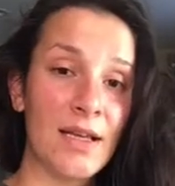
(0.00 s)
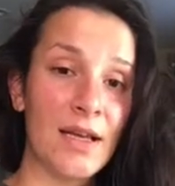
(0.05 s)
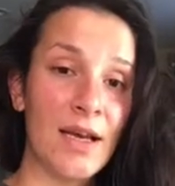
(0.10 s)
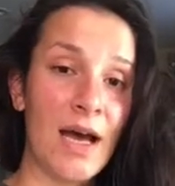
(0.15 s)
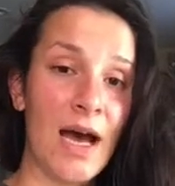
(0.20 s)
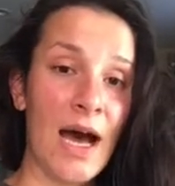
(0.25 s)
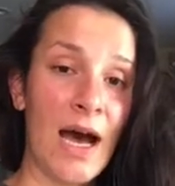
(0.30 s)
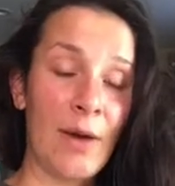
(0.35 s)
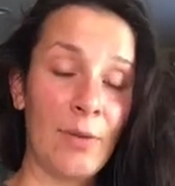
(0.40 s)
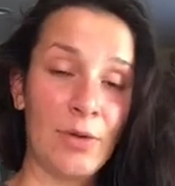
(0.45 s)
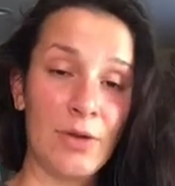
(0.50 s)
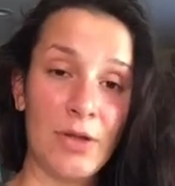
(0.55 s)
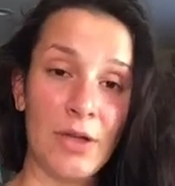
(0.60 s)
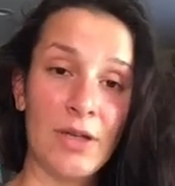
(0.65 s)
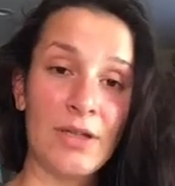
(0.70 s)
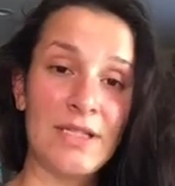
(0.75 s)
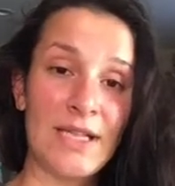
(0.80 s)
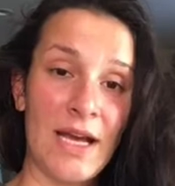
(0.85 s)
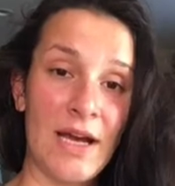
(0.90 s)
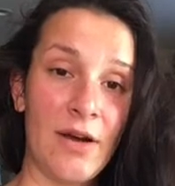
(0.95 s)
I would
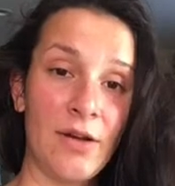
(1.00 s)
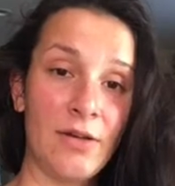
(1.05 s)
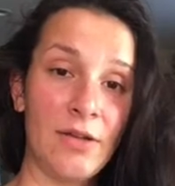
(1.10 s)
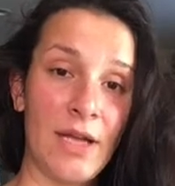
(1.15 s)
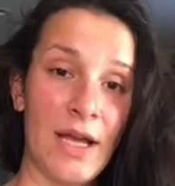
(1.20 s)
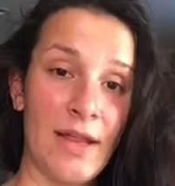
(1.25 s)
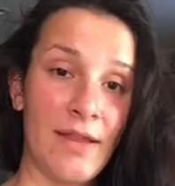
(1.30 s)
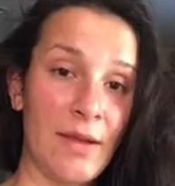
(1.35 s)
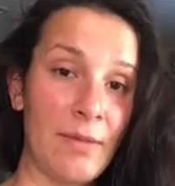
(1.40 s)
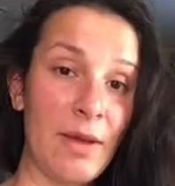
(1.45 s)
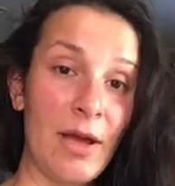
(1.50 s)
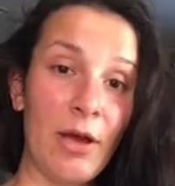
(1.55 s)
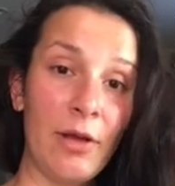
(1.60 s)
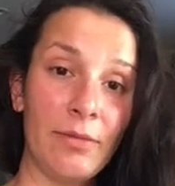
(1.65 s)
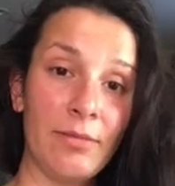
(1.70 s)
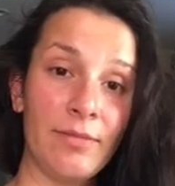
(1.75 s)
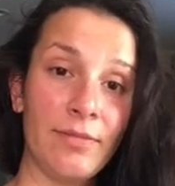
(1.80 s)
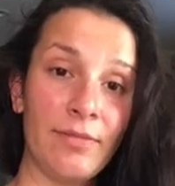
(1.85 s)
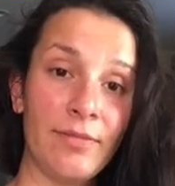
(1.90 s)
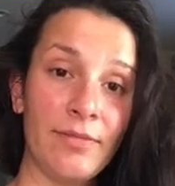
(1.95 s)
look down and they'd be gone.
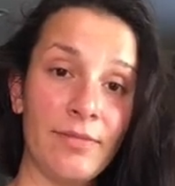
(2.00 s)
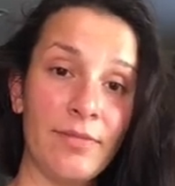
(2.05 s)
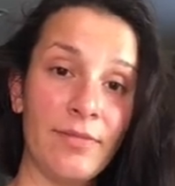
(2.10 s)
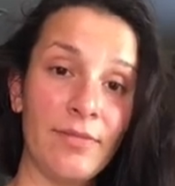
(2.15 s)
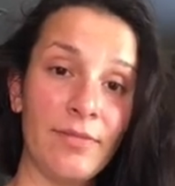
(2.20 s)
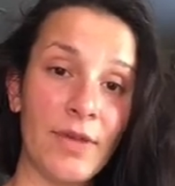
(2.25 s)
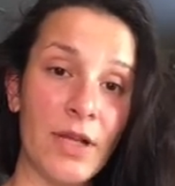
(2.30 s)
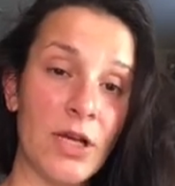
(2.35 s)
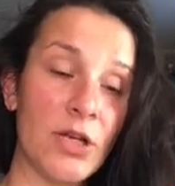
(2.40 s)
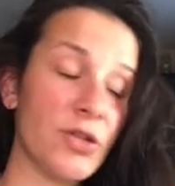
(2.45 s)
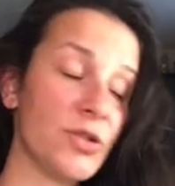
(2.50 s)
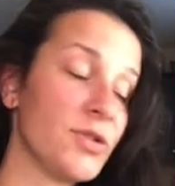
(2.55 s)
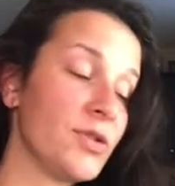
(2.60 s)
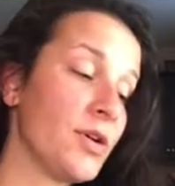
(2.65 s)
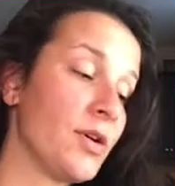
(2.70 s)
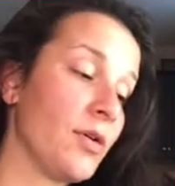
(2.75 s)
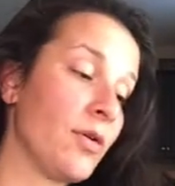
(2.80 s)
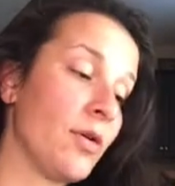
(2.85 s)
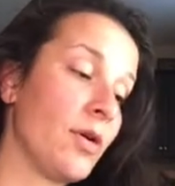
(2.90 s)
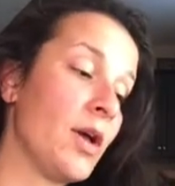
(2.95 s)

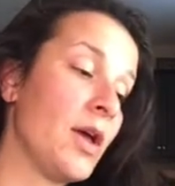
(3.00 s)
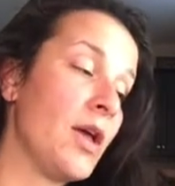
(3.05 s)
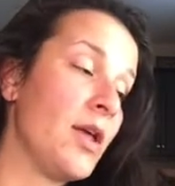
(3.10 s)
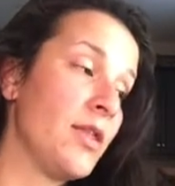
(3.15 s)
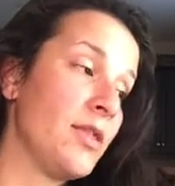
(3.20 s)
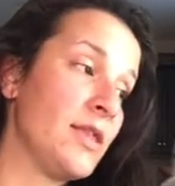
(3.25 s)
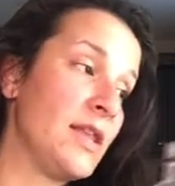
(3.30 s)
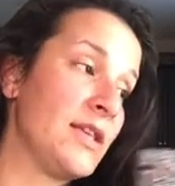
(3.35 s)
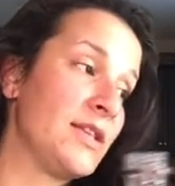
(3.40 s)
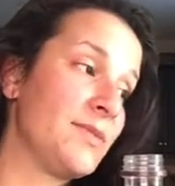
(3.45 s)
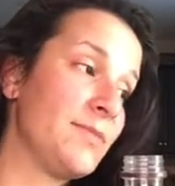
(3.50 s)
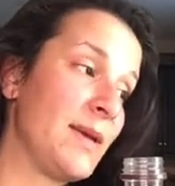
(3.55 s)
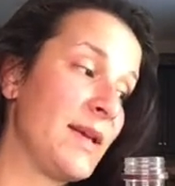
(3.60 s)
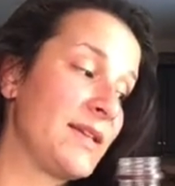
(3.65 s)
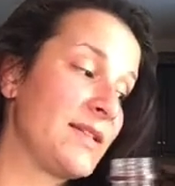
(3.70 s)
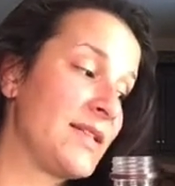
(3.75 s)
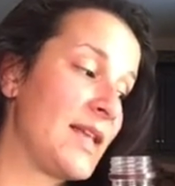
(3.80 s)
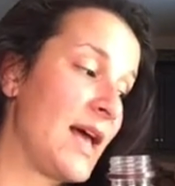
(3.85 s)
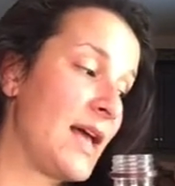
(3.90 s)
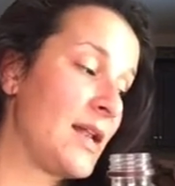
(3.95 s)
So this
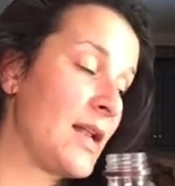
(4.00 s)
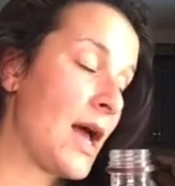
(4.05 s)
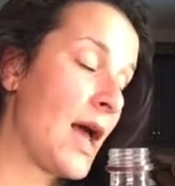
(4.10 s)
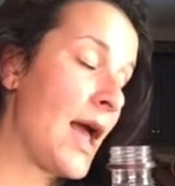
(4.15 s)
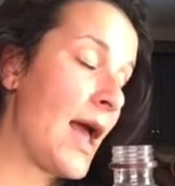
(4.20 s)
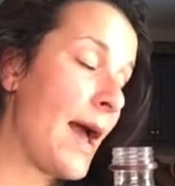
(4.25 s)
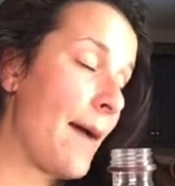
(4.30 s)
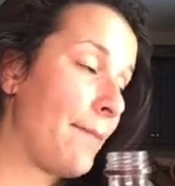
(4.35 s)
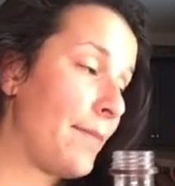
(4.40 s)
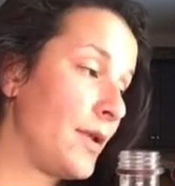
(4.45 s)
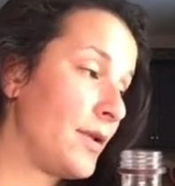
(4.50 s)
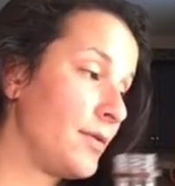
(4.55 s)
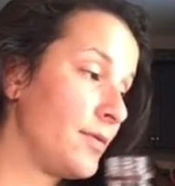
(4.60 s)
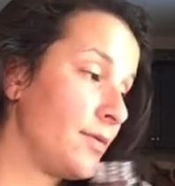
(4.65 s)
makes that not happen.